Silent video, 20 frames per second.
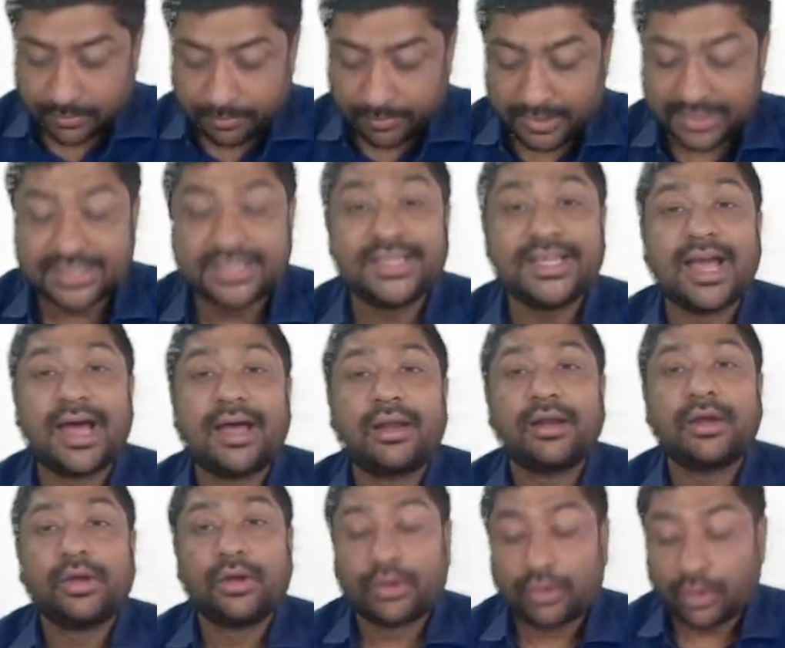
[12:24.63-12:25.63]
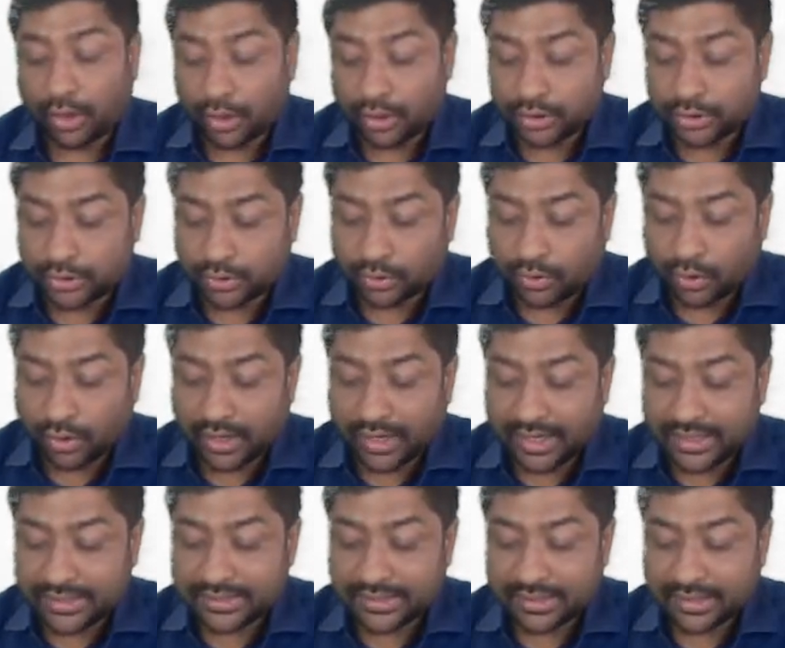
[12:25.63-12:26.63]
PCR, also called
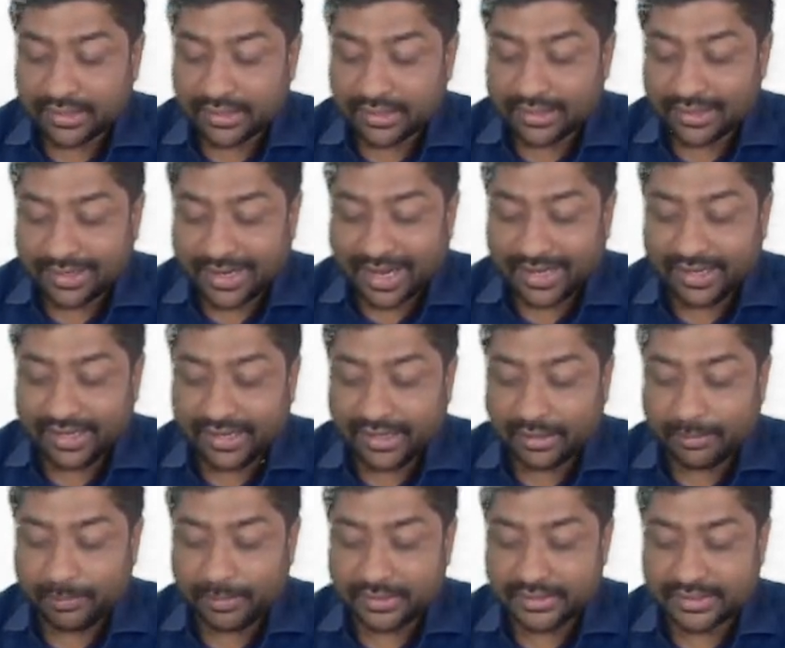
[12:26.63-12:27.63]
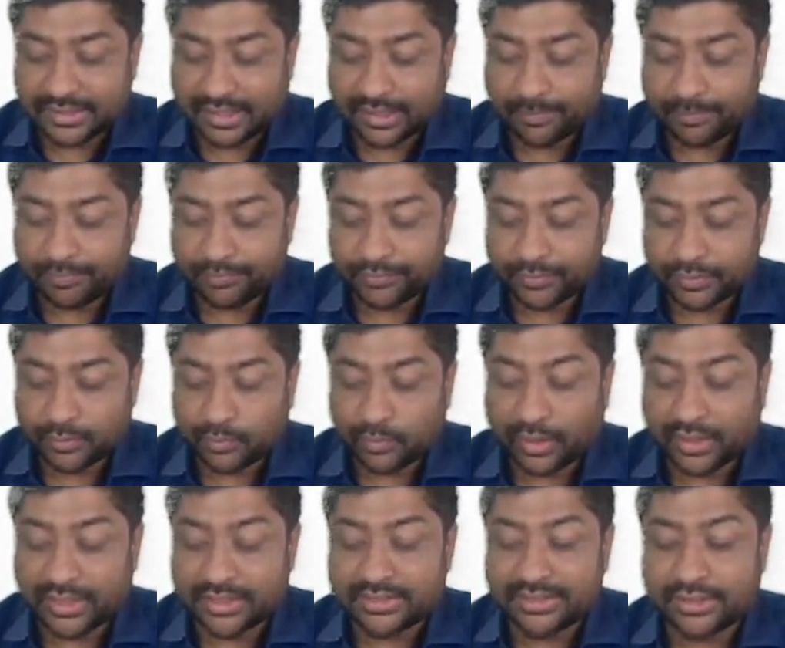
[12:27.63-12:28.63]
as kinetic PCR.
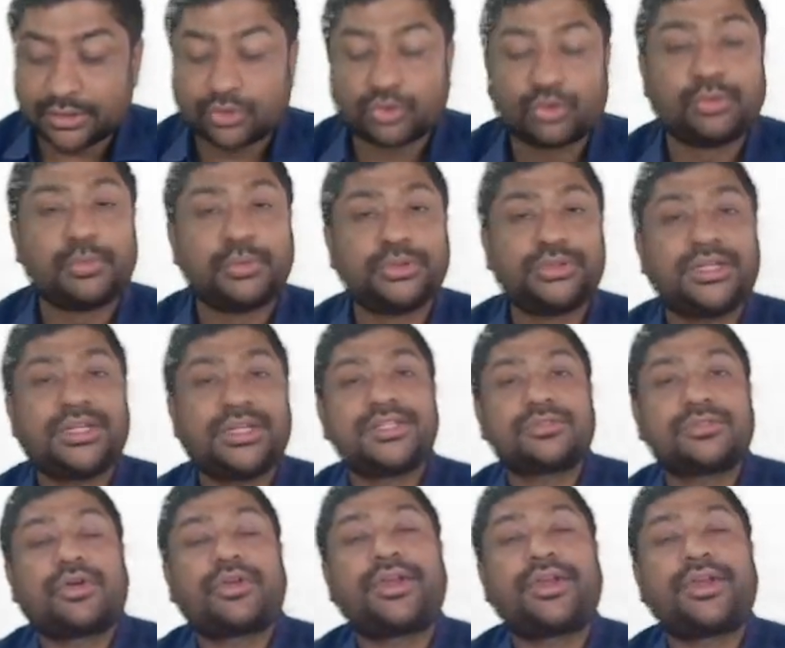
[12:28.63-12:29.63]
What is this homogeneous or